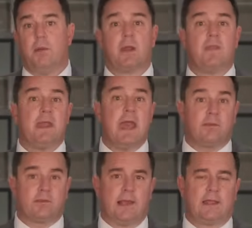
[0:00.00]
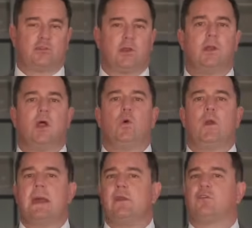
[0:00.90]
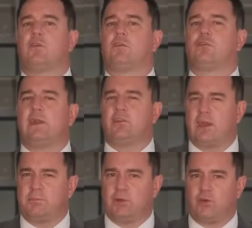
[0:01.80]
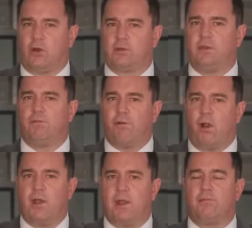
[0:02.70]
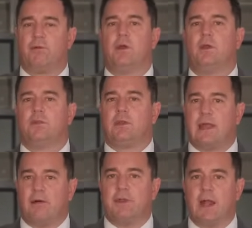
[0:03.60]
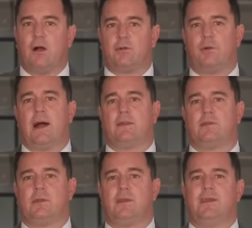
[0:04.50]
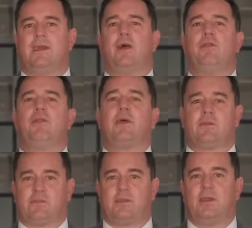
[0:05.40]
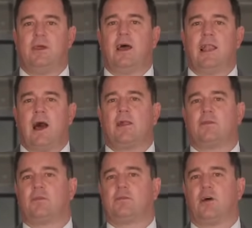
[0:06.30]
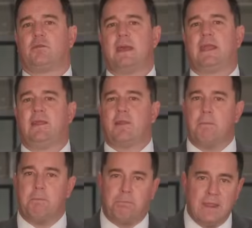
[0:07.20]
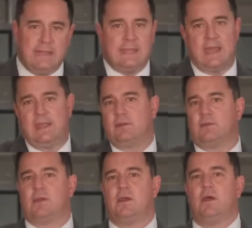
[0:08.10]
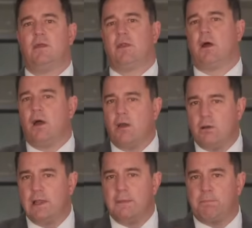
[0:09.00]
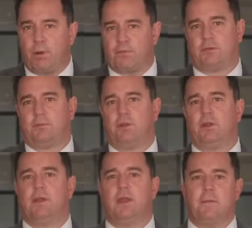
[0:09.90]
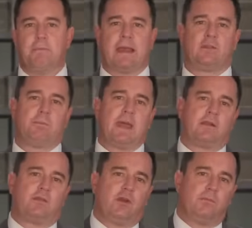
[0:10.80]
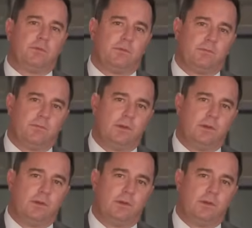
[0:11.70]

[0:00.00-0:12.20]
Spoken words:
But in the next election, we managed to stretch that majority far enough to govern outright. And this allowed us to start making the big gains that are only possible in back-to-back terms.